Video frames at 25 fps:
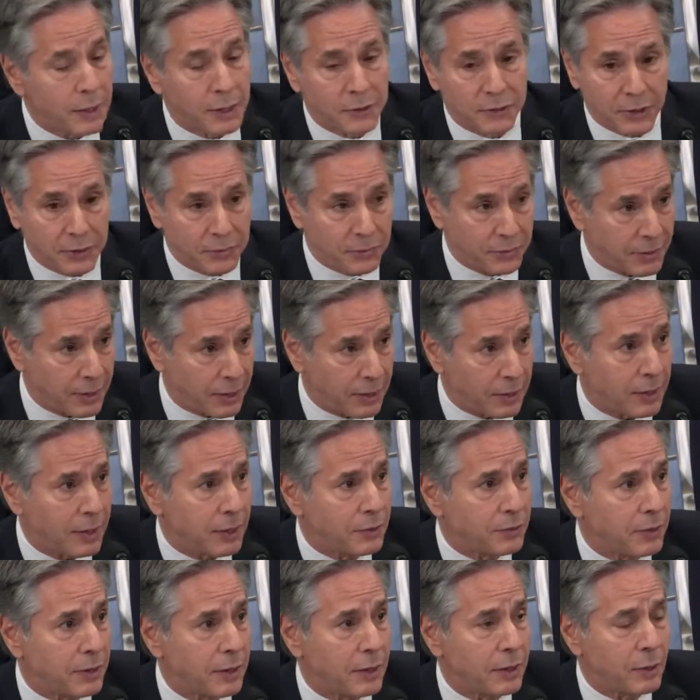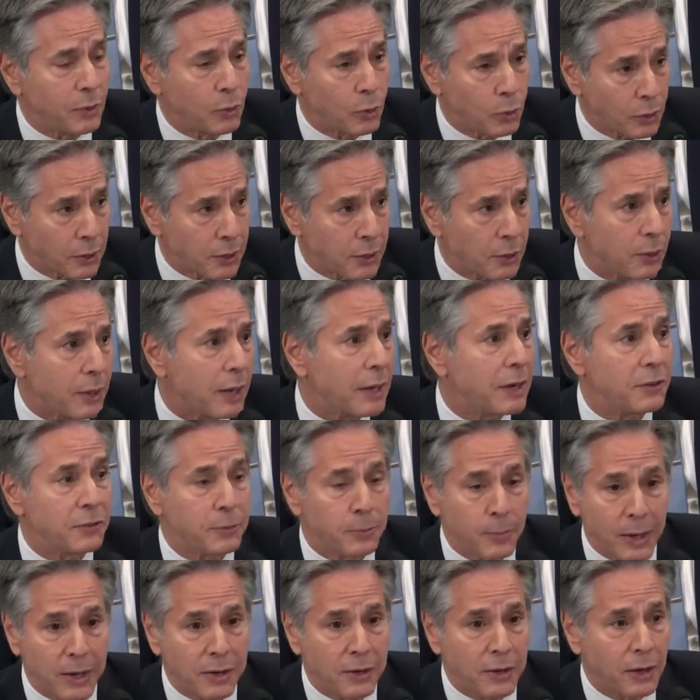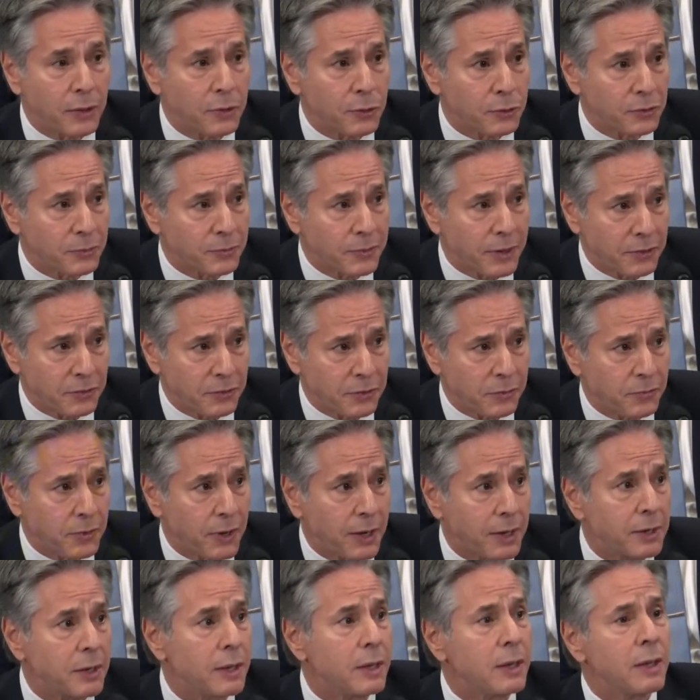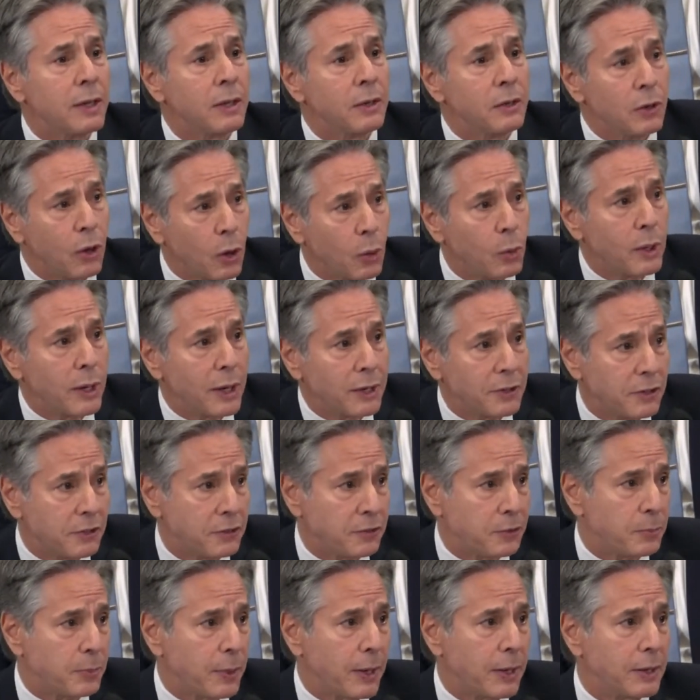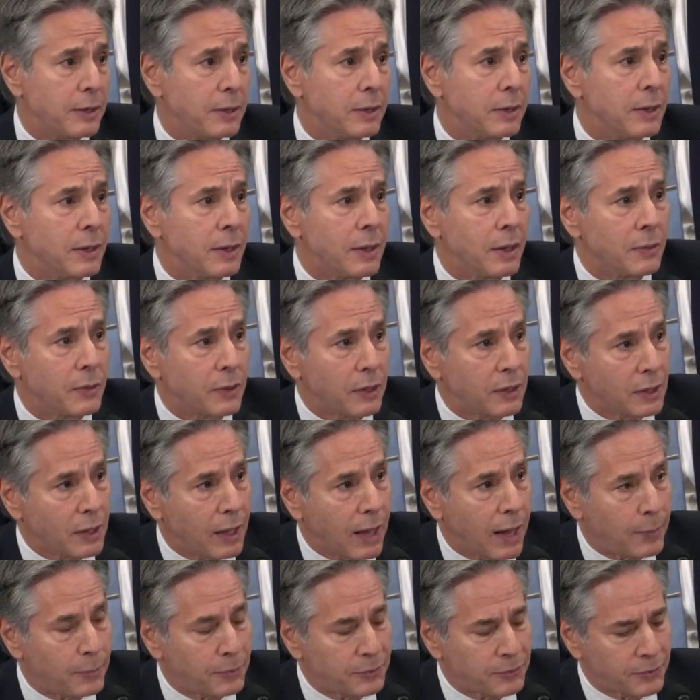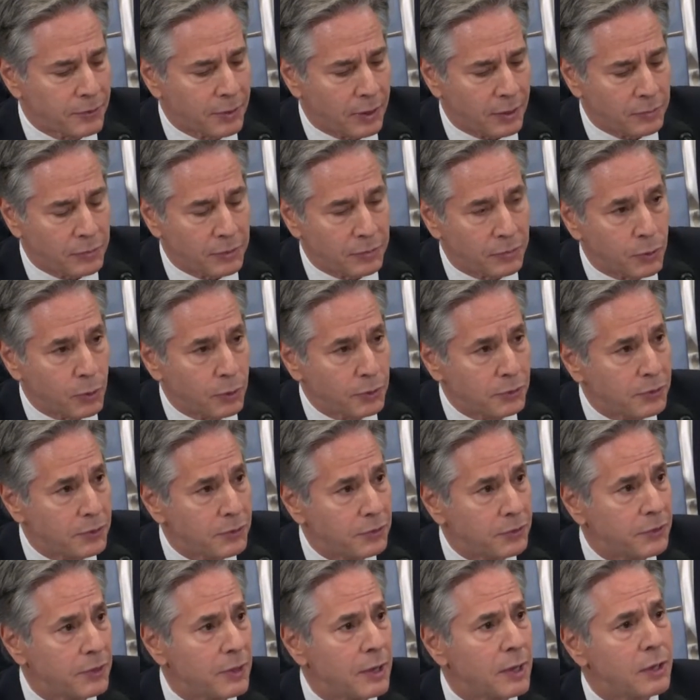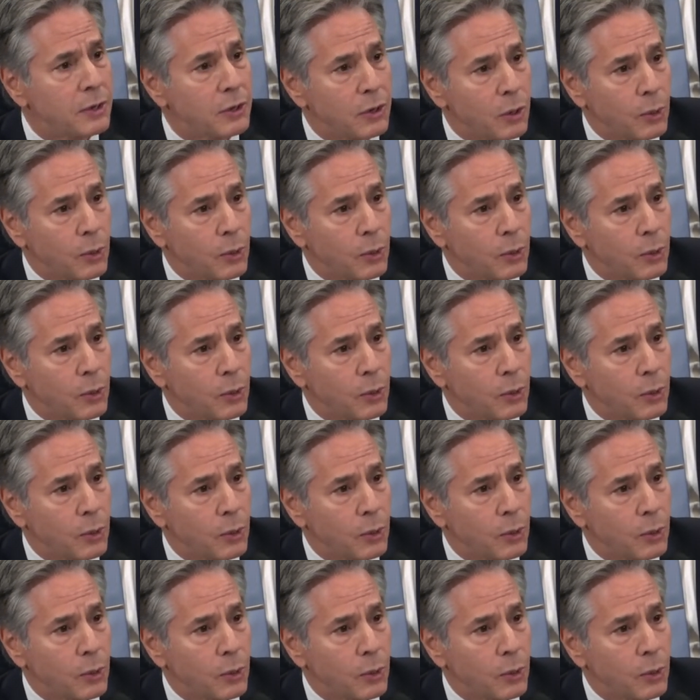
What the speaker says: And as I've said earlier, and as many others have testified, no one anticipated the collapse of the forces.